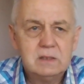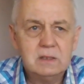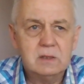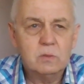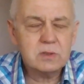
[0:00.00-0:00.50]

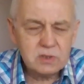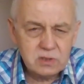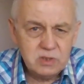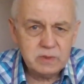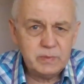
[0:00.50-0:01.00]
You know, what's the
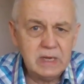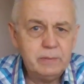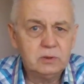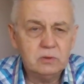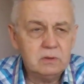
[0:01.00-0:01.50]
Jewish
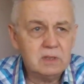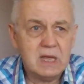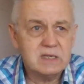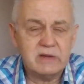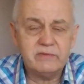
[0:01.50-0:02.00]
people done
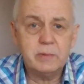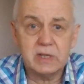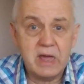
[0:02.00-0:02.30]
against everybody?